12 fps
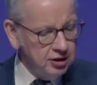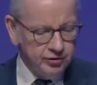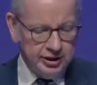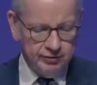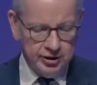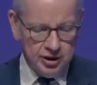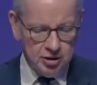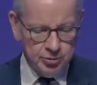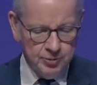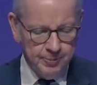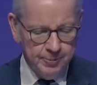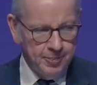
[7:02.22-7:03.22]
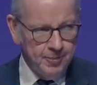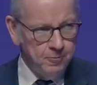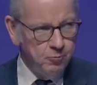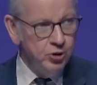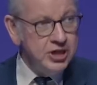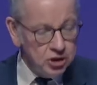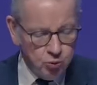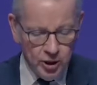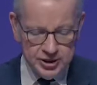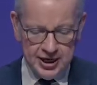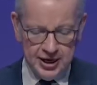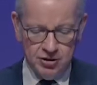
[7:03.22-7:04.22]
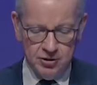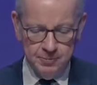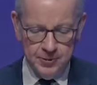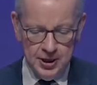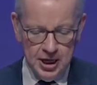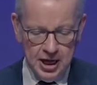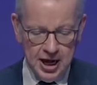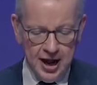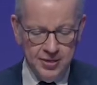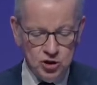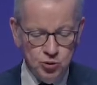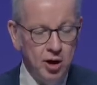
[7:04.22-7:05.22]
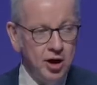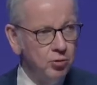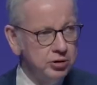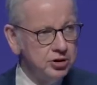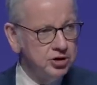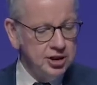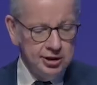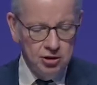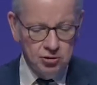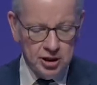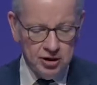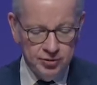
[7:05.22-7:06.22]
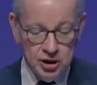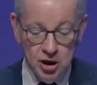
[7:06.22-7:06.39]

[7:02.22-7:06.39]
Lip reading: levelling up. We need to work together. And that's why I want to see local government,